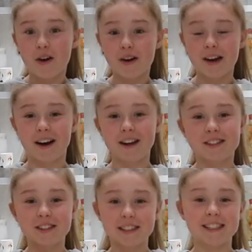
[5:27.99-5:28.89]
Okay
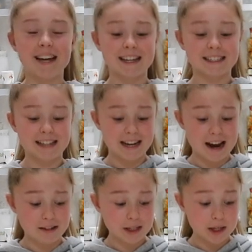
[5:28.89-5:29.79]
guys, so it's the next day
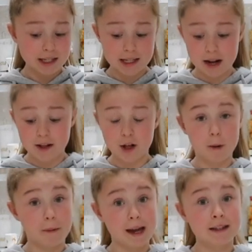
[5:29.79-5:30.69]
now. So this is how the
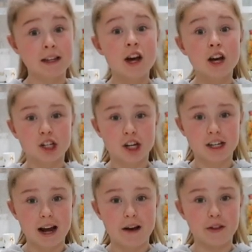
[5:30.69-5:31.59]
cupcakes
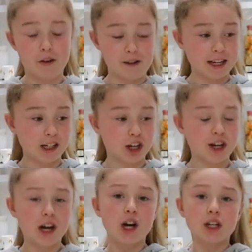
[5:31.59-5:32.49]
turned out, and they're really
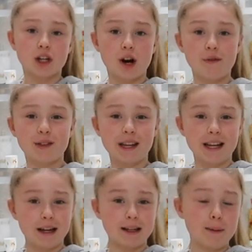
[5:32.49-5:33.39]
good. Sorry for the
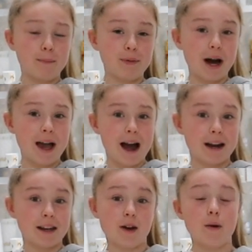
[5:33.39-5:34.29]
little clip that I
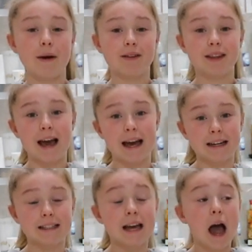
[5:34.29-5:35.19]
added in about the
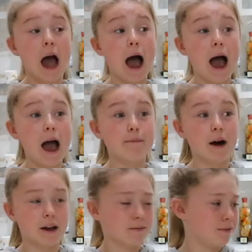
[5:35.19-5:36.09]
eggs.
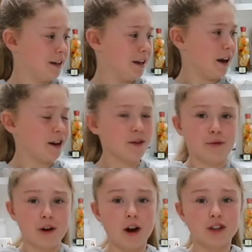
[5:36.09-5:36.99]
I completely
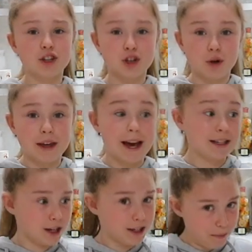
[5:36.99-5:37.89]
forgot to show the
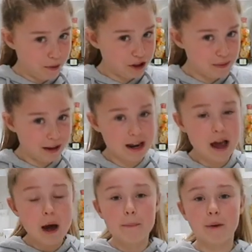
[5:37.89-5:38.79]
eggs. I did put them
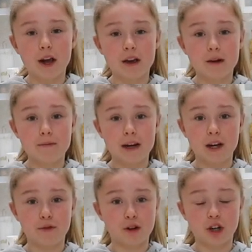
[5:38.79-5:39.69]
in, but I
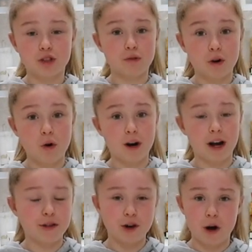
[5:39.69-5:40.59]
completely forgot to record
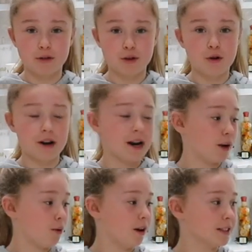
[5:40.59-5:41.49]
it. I thought it was recording
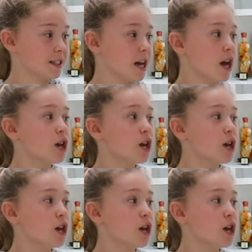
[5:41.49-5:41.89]
and it wasn't,